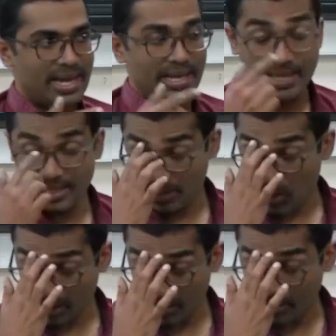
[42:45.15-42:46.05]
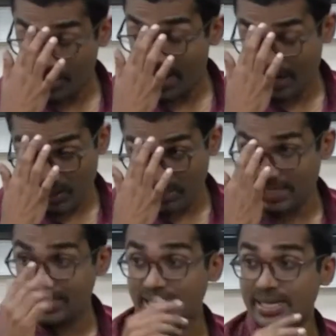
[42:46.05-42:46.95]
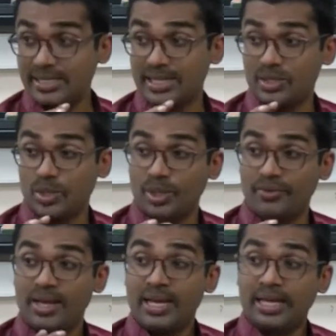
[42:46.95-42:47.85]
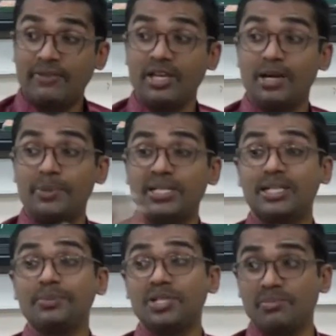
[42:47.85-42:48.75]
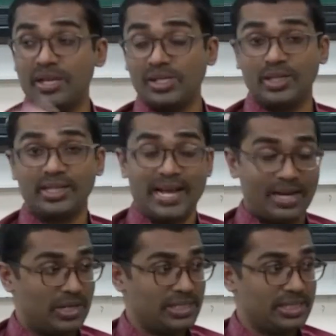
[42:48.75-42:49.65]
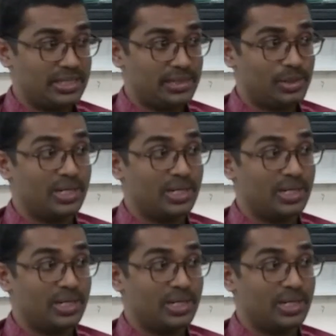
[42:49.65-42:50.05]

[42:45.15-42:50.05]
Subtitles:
And he's talked about diagnostic test and sort of giving a prescription based on the diagnostic test.